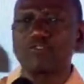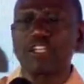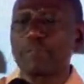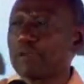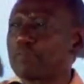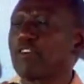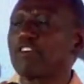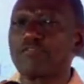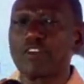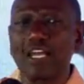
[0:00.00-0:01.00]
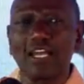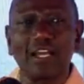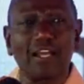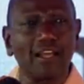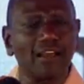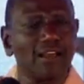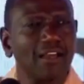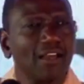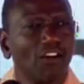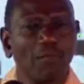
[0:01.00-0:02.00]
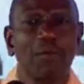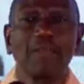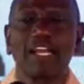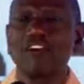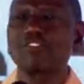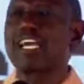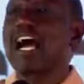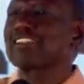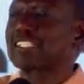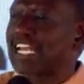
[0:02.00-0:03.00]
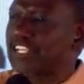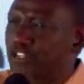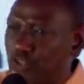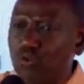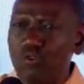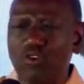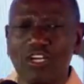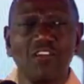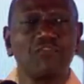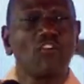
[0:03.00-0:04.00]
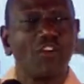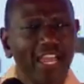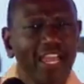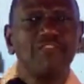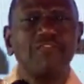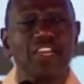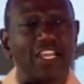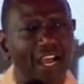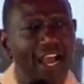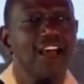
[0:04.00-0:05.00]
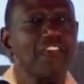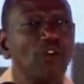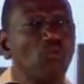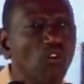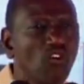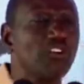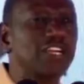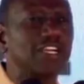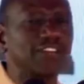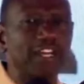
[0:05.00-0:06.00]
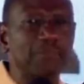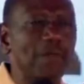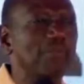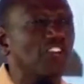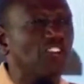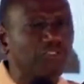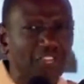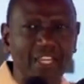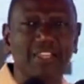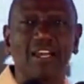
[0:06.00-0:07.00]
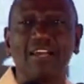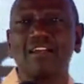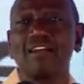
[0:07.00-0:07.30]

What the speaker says: to the people of Homabay County, as I do for every other ward in the Republic of Kenya,